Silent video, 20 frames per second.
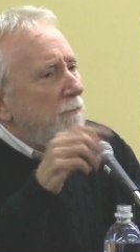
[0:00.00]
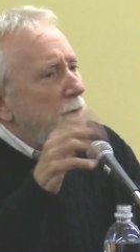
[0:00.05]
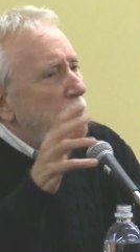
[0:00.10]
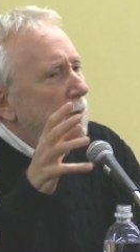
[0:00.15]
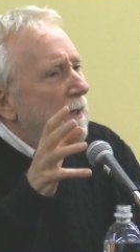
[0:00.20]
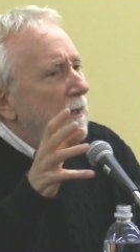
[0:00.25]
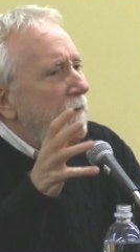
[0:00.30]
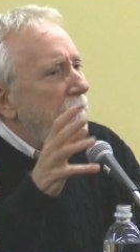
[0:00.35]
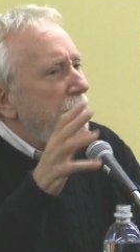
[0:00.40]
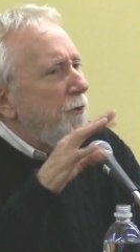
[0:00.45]

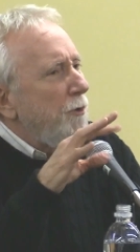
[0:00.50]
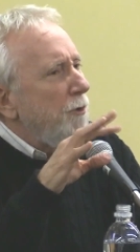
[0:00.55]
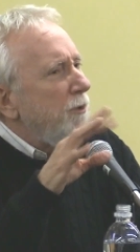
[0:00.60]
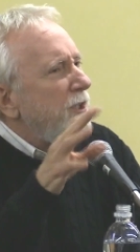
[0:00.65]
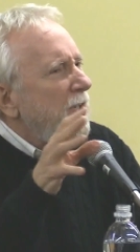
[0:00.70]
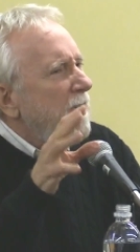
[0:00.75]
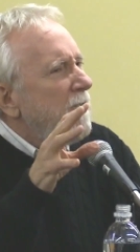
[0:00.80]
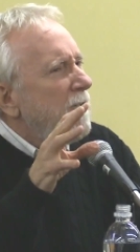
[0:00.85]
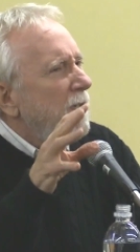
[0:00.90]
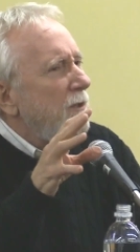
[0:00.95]
12,
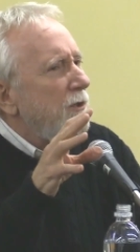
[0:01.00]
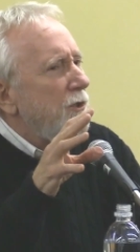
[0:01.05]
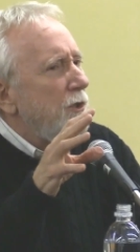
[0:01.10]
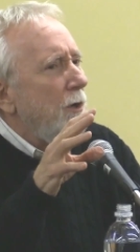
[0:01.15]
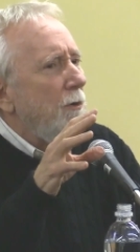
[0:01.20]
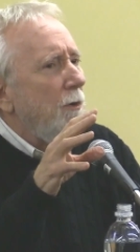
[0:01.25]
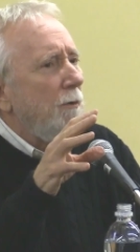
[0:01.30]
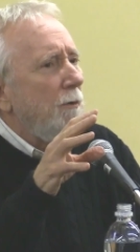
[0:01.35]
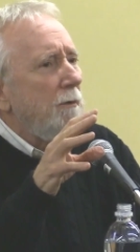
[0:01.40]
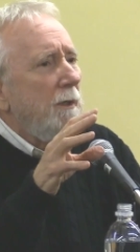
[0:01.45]
13 years
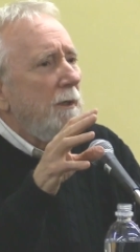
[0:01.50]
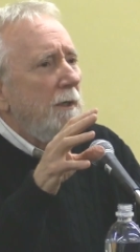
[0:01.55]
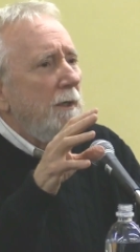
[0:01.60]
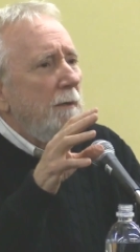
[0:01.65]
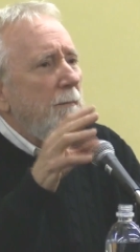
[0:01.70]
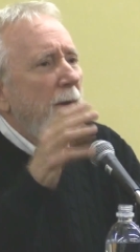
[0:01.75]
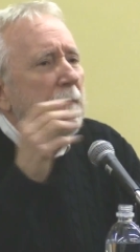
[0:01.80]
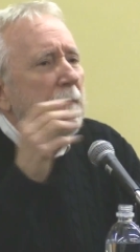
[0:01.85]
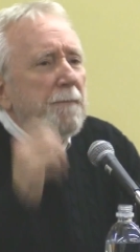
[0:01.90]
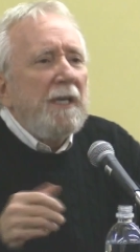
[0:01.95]
old.
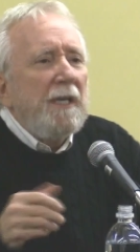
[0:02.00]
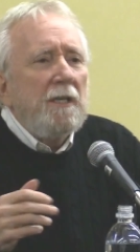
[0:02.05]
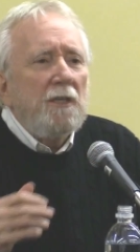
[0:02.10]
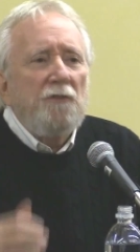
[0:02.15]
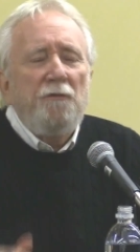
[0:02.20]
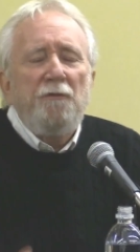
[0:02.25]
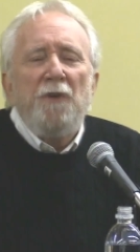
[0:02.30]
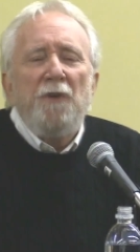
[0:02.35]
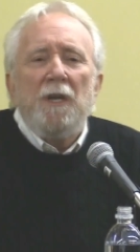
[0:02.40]
My biggest